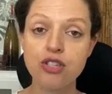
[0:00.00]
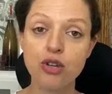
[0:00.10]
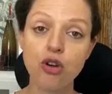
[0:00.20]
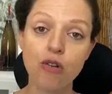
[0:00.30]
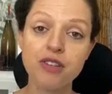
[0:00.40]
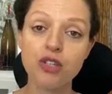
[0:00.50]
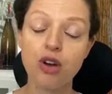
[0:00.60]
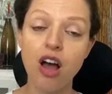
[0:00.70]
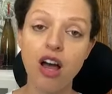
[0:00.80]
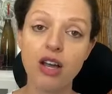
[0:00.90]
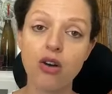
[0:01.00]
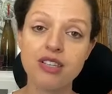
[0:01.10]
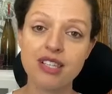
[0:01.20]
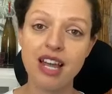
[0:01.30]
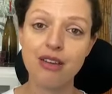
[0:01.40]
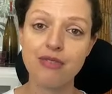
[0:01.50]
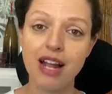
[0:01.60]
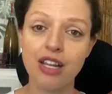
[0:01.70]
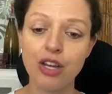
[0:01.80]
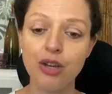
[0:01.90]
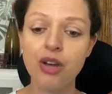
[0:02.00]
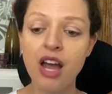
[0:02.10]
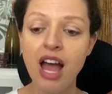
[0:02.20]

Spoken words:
So coffee's got high oxalate value.